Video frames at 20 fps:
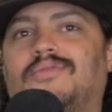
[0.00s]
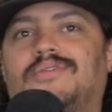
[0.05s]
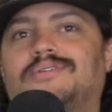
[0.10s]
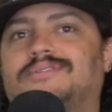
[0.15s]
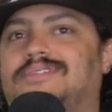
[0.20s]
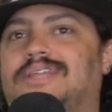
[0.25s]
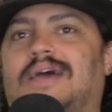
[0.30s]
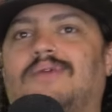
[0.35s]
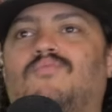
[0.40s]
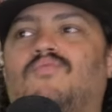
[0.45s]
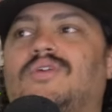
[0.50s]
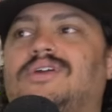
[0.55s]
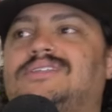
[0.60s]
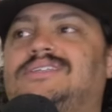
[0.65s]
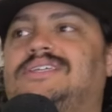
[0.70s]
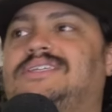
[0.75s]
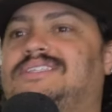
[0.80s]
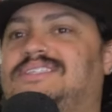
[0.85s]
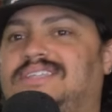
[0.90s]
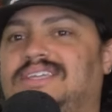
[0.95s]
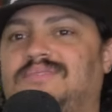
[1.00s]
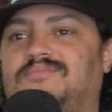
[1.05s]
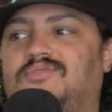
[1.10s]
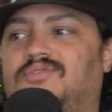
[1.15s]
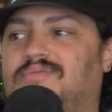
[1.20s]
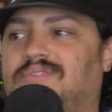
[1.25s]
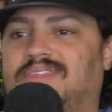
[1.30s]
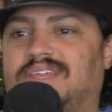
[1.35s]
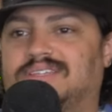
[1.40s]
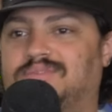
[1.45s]
there's not one DC
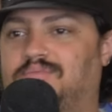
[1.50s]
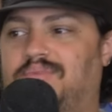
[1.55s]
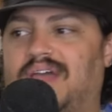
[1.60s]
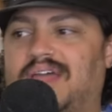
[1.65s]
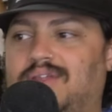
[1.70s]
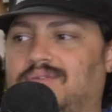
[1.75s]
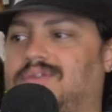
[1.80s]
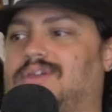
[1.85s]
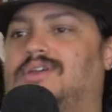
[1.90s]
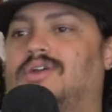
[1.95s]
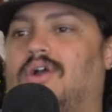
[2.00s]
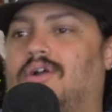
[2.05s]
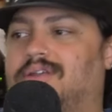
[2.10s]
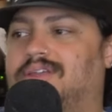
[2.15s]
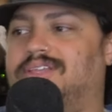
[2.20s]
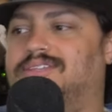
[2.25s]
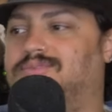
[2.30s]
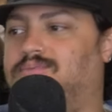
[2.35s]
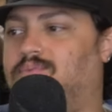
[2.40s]
movie that's better than Guardians